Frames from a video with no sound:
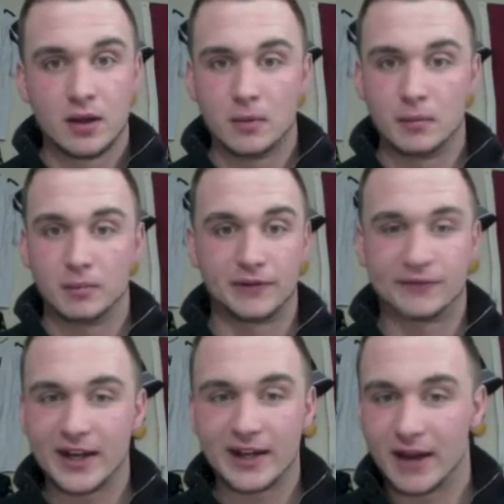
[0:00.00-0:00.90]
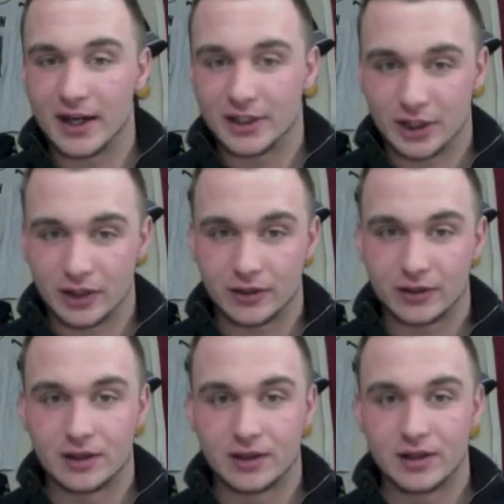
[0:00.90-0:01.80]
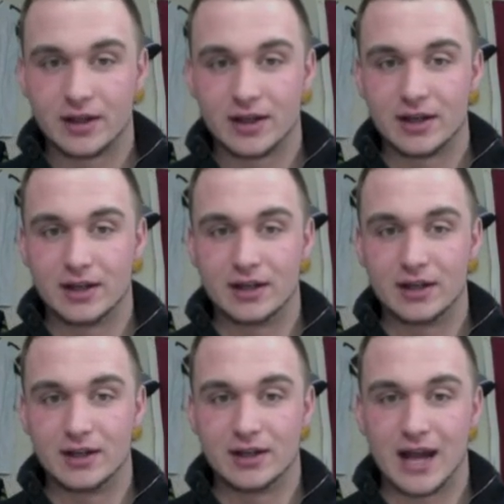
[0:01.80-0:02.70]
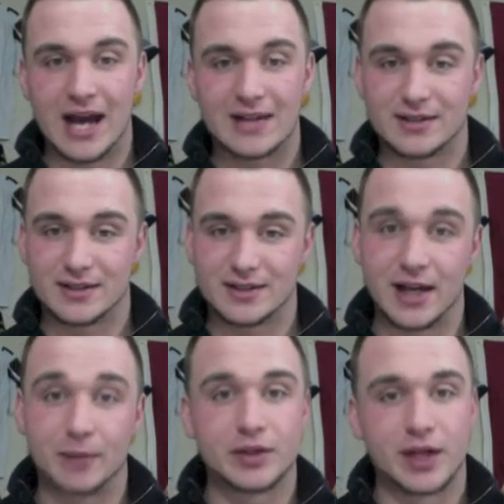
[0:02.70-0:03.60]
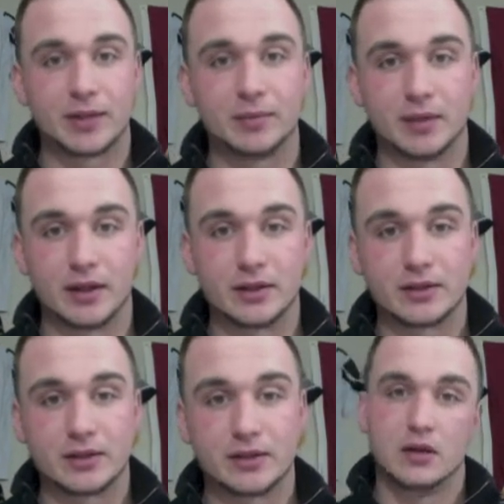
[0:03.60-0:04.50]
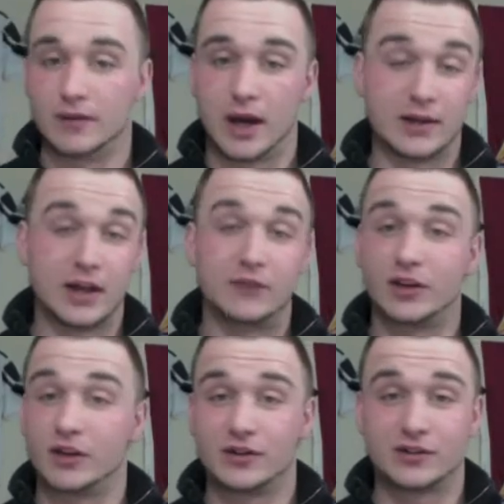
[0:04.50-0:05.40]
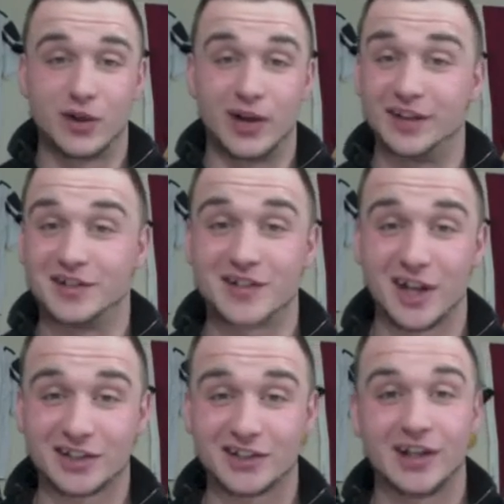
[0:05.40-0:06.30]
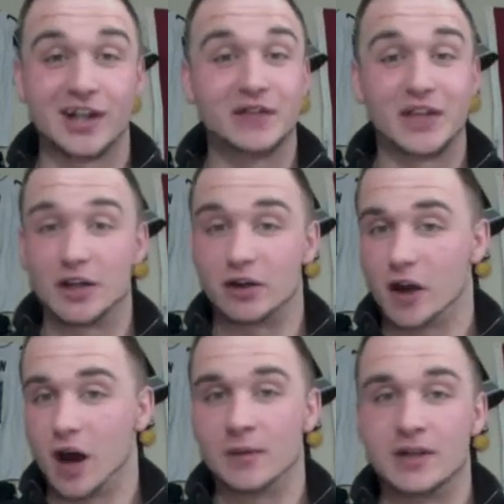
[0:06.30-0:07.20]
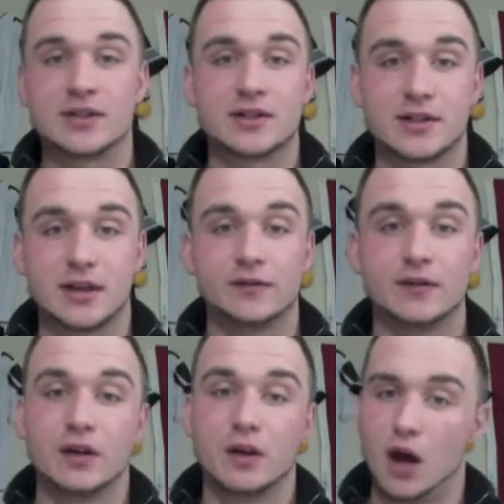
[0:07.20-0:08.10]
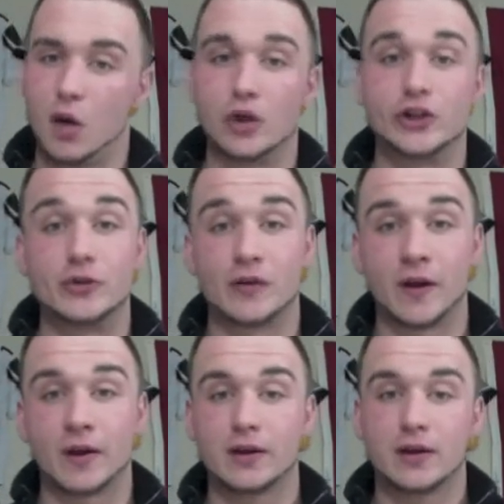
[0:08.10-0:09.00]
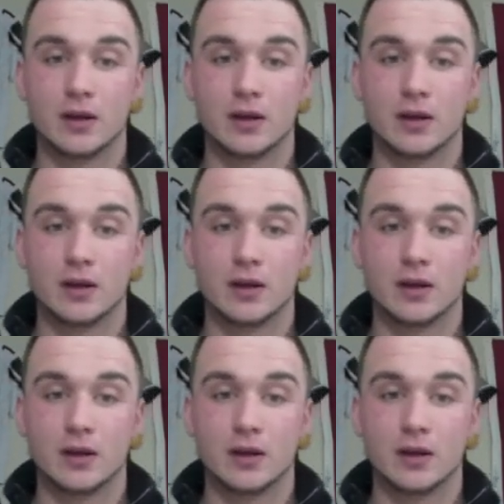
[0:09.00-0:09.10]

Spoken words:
But fighting in the NHL has to stay to protect the players. I'd love to create a discussion. I'd love to hear comments and stuff on what you think.